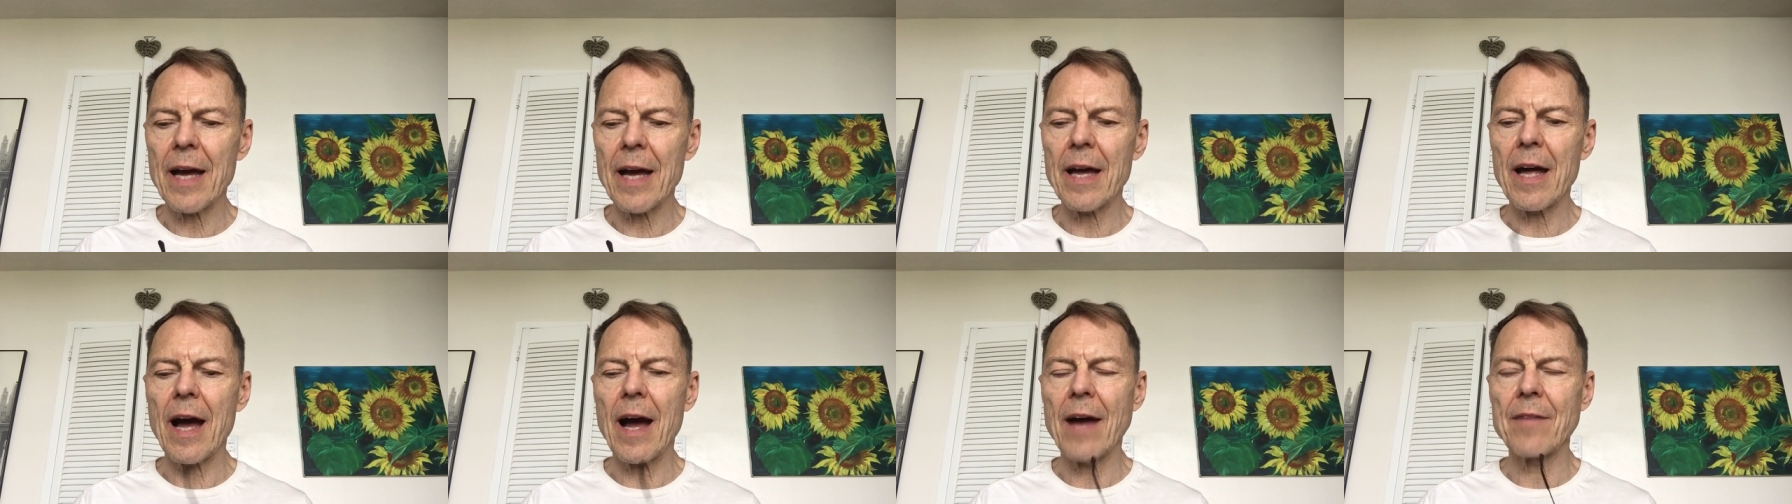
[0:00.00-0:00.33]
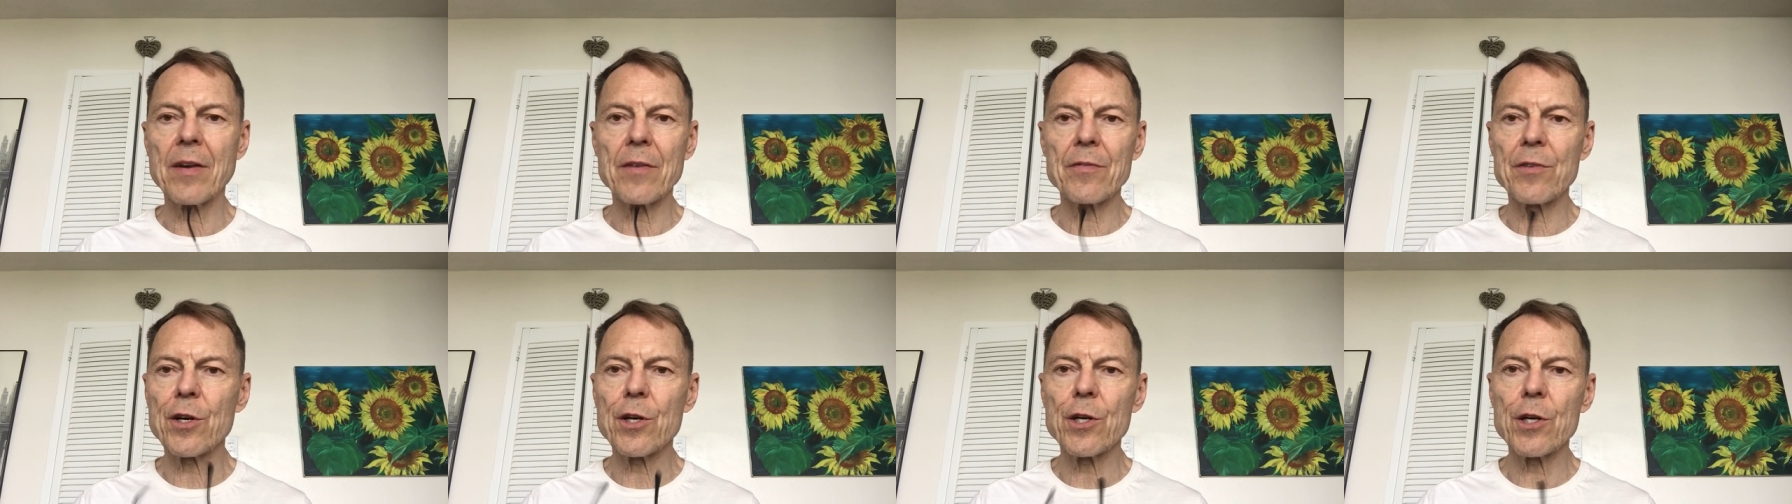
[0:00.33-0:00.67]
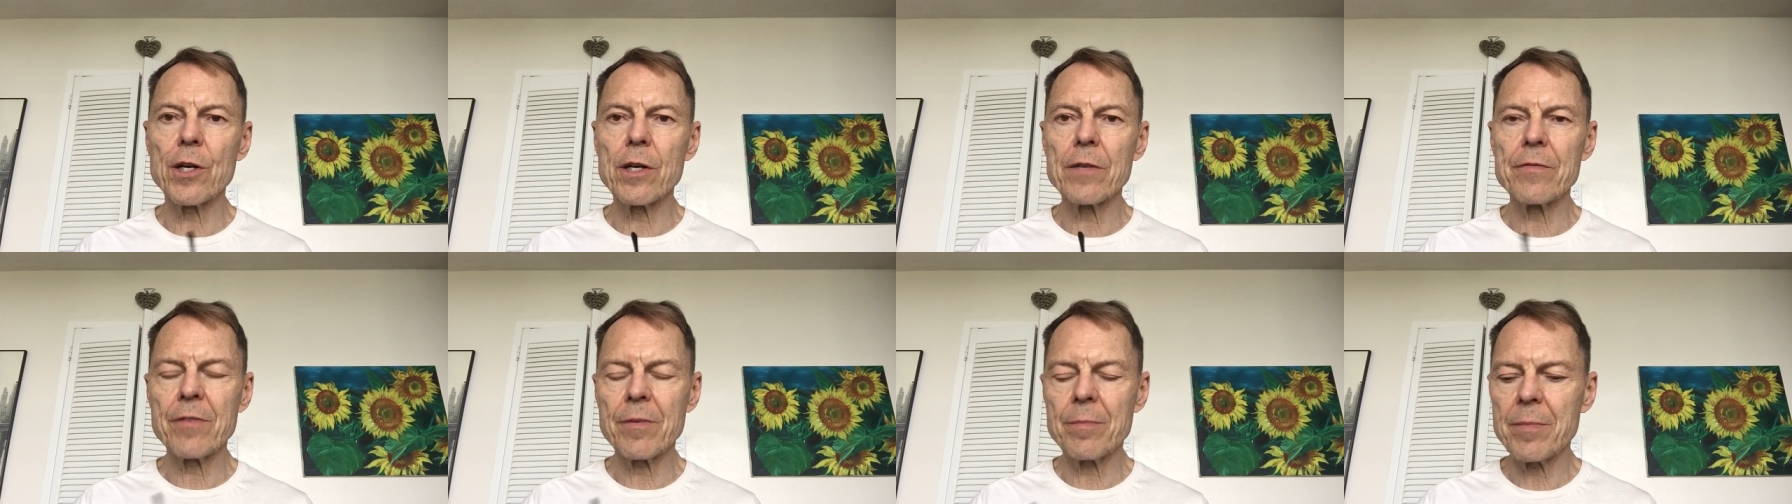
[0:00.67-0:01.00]
I've never heard
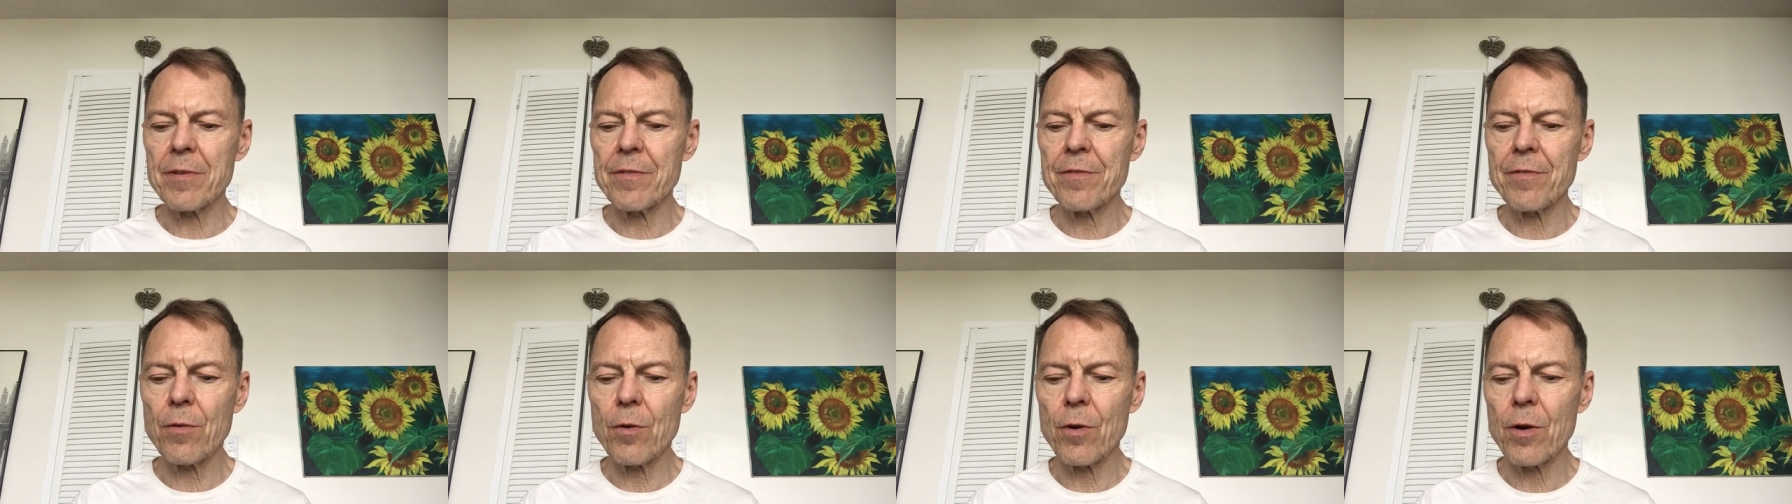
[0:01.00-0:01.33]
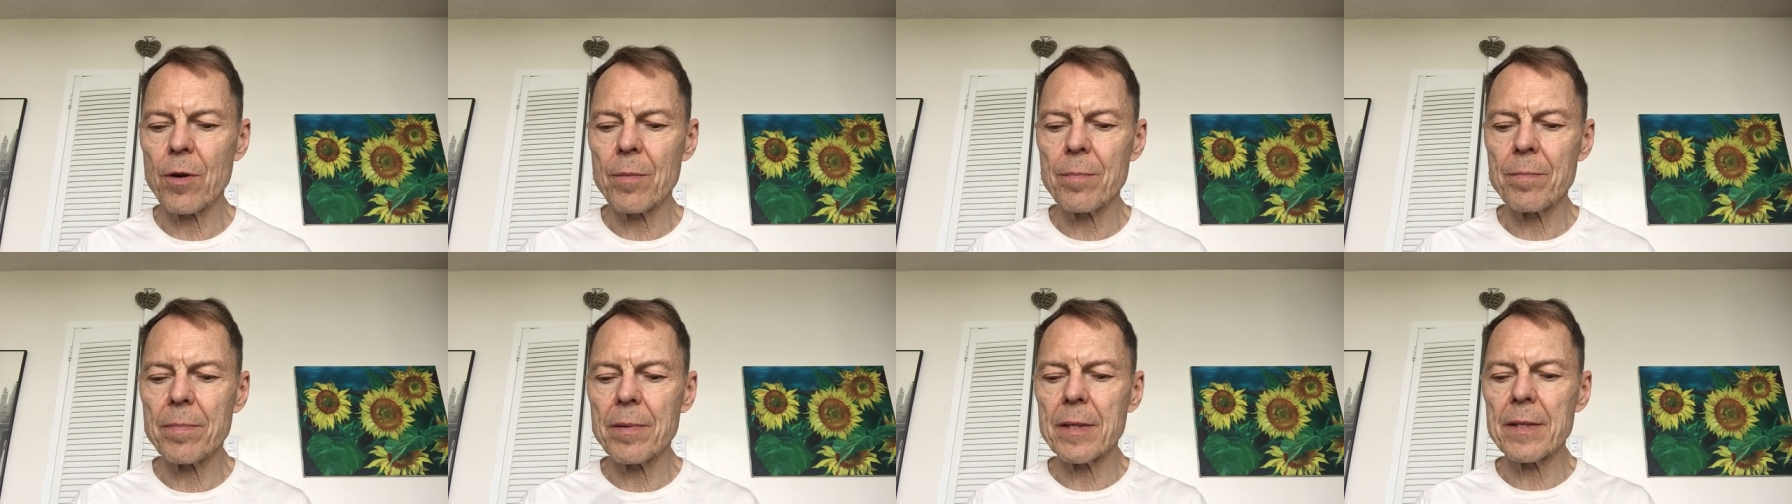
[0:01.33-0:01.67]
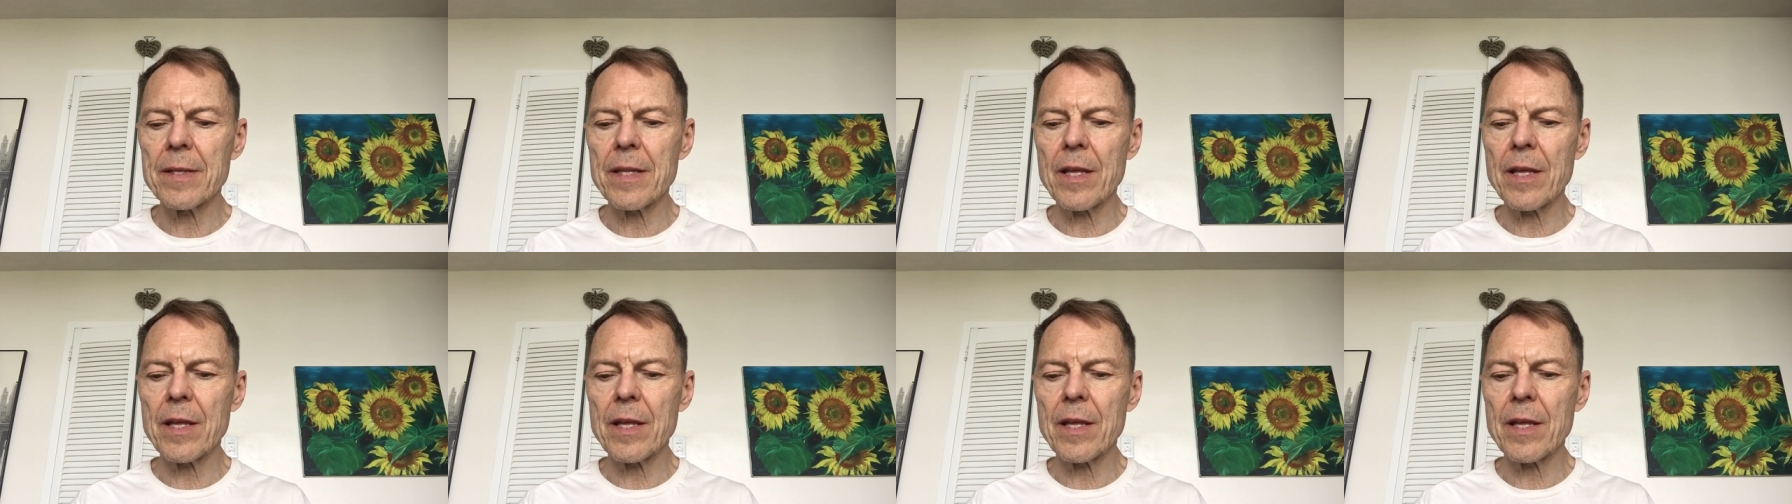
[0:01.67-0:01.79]
of it before, but